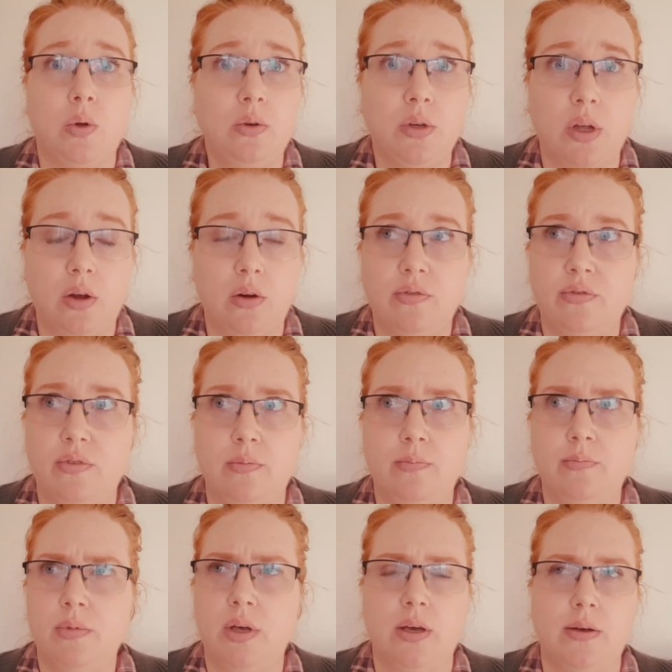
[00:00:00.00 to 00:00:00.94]
all know
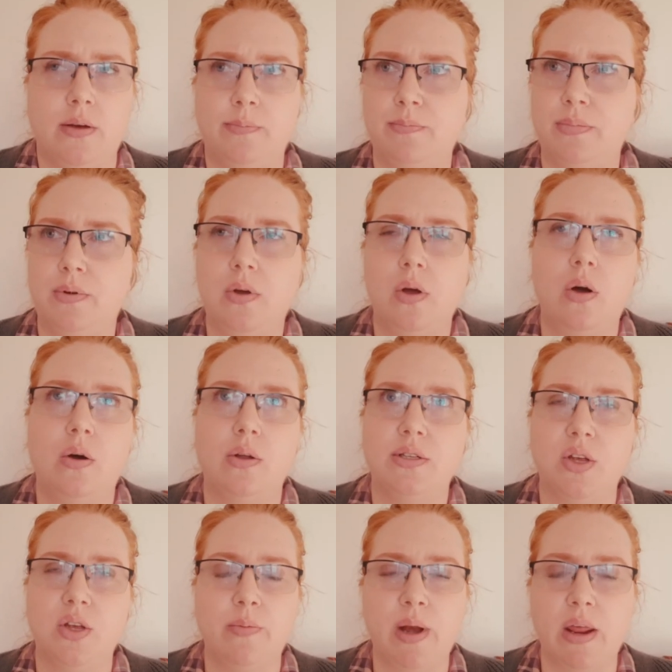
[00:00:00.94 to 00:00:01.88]
from, God,
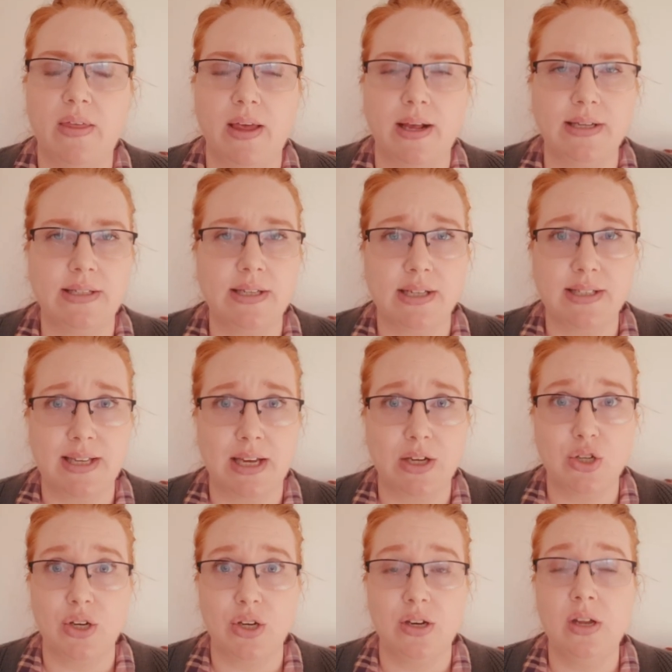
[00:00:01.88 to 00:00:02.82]
so many things,
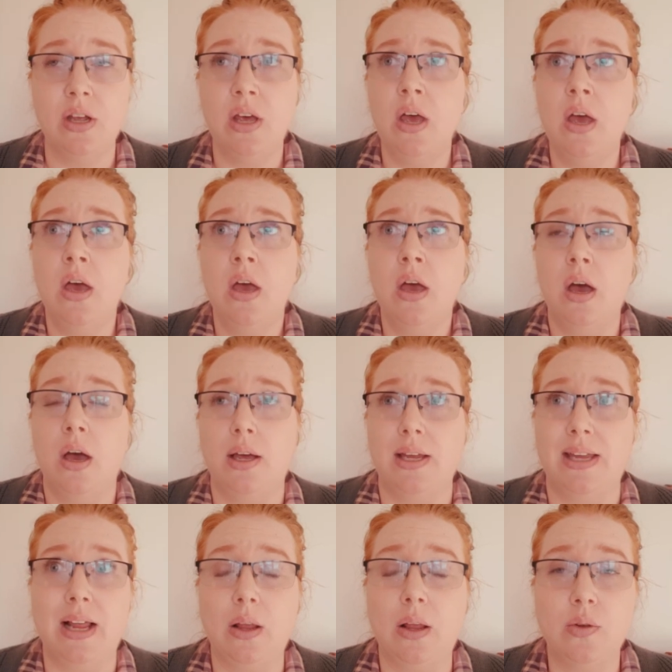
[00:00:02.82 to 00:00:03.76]
Succession,
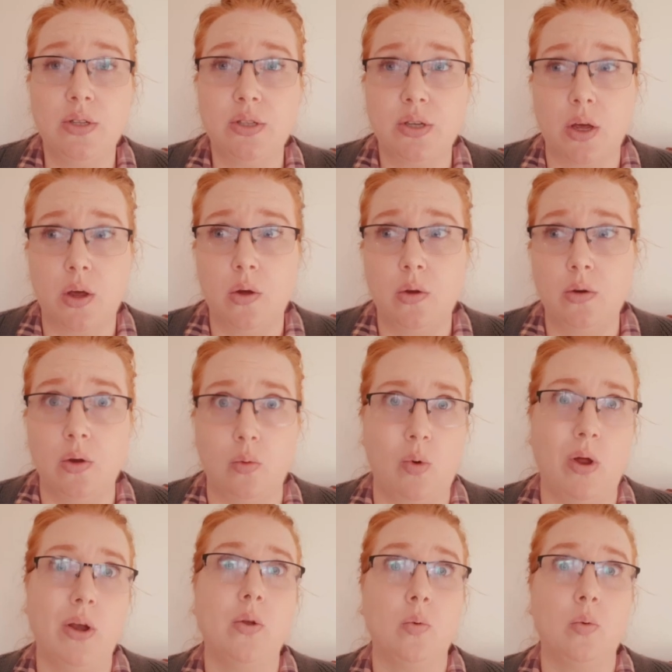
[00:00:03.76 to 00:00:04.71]
Yellowstone,
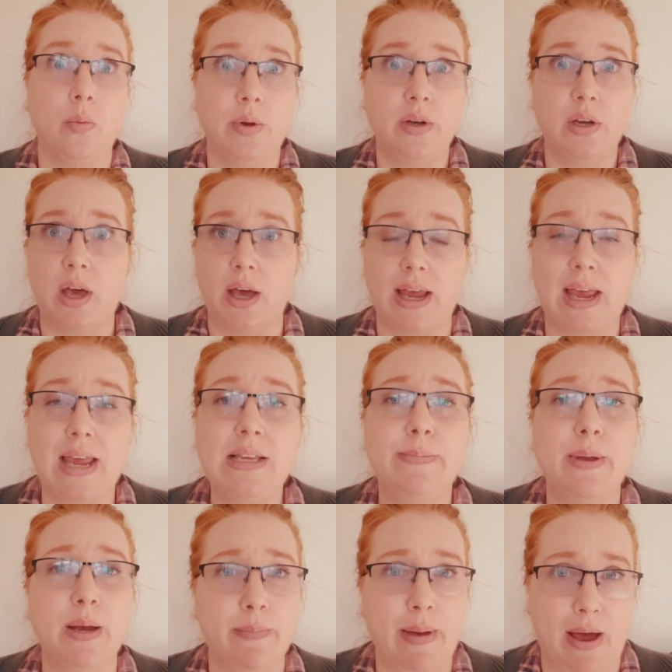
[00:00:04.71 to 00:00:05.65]
Wonder Woman.
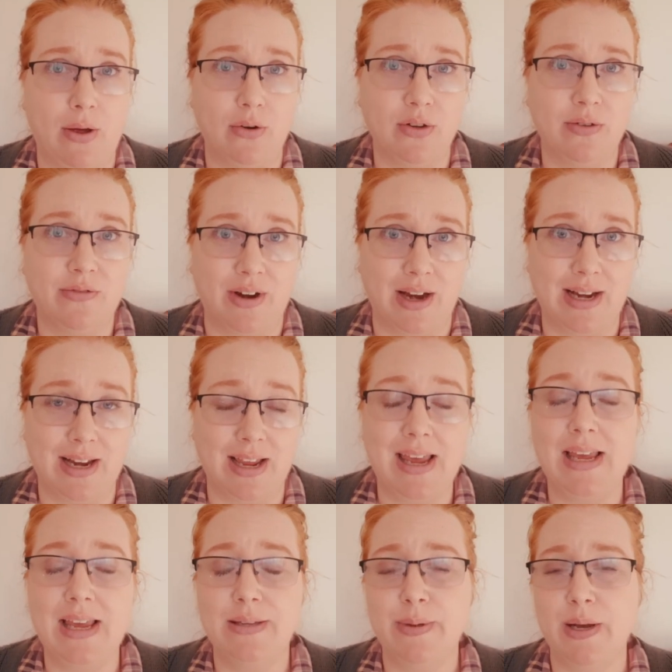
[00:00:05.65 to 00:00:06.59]
He's been about, frankly.
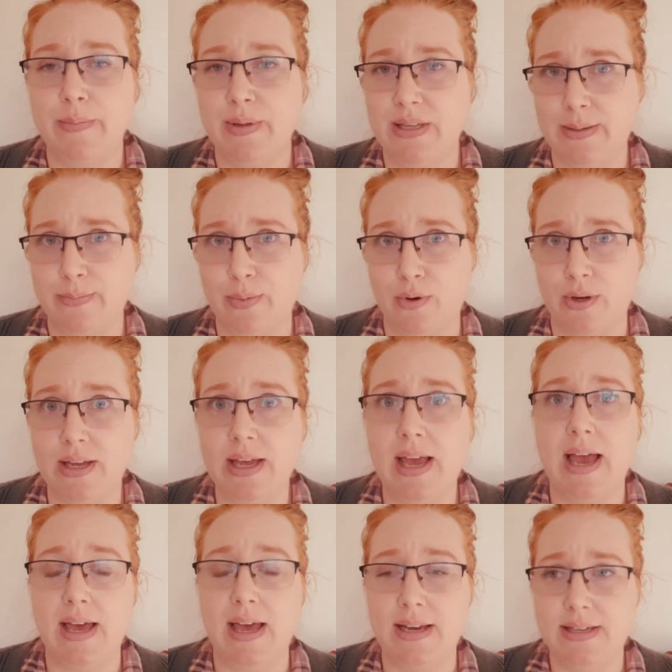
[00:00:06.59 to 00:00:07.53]
He's been a busy boy,
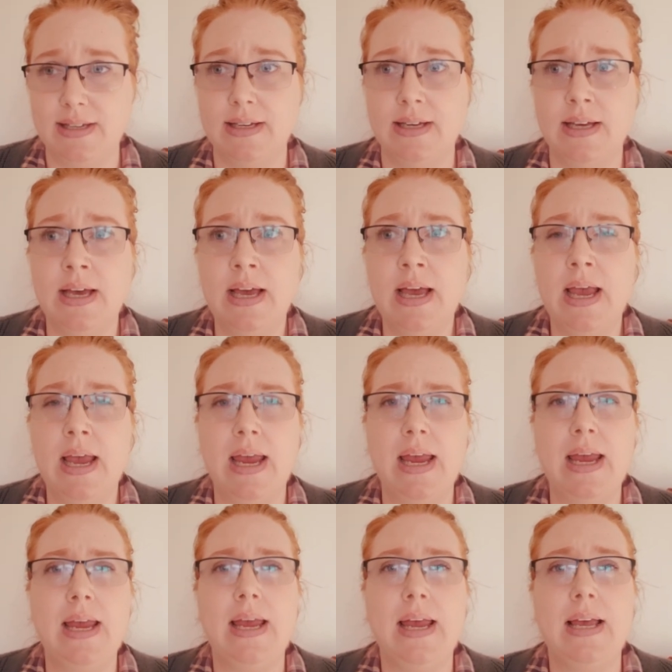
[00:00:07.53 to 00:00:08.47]
and
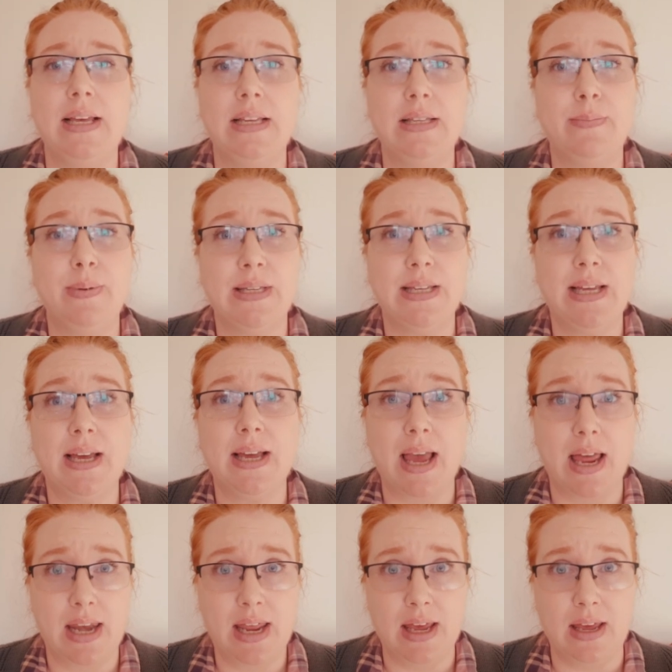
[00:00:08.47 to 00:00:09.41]
he is busy
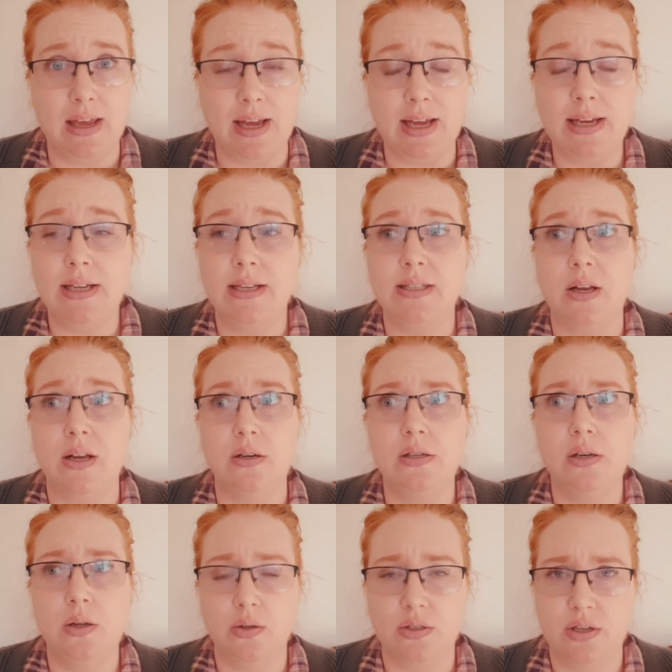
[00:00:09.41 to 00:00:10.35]
again here. He does a
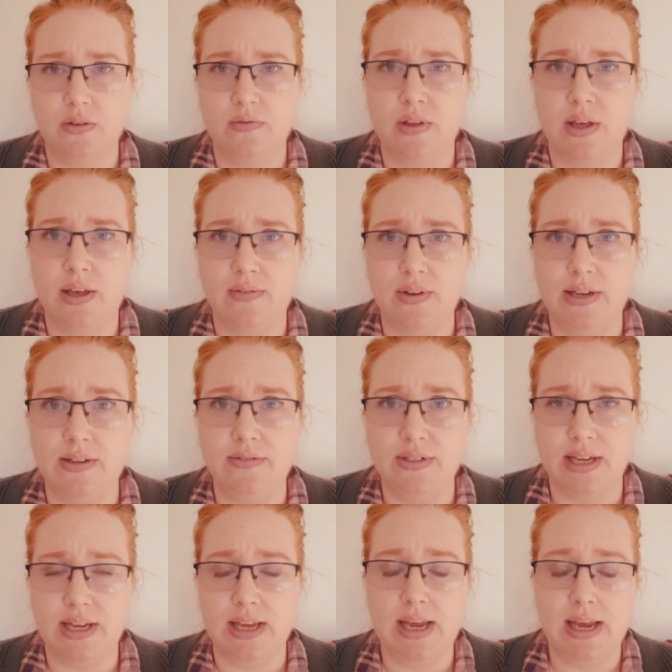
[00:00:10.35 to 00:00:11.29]
lot of the heavy
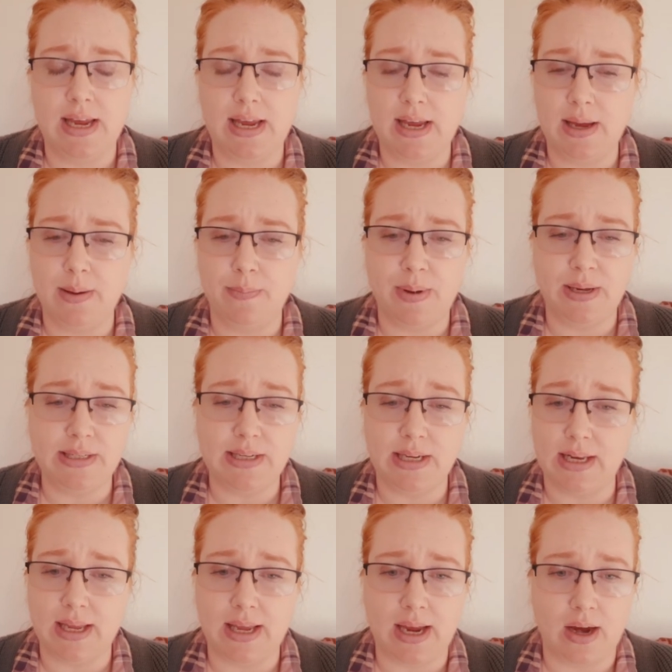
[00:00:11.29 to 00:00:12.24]
lifting. He
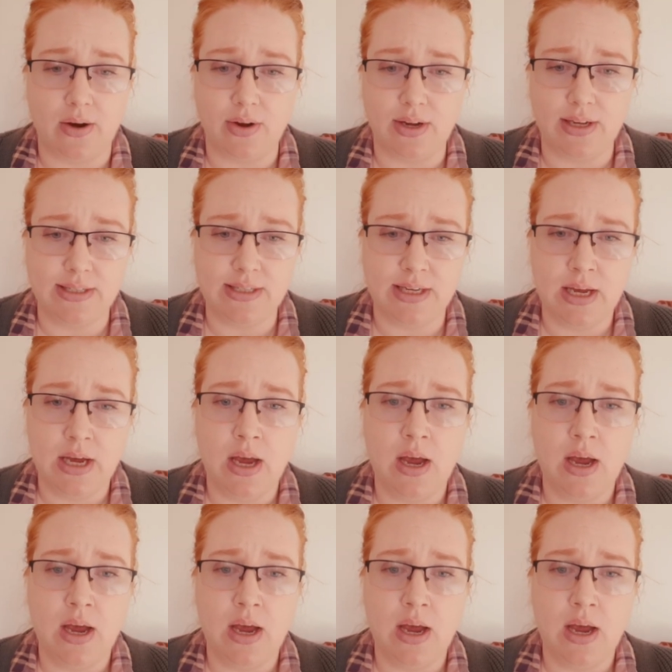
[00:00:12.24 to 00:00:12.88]
basically carries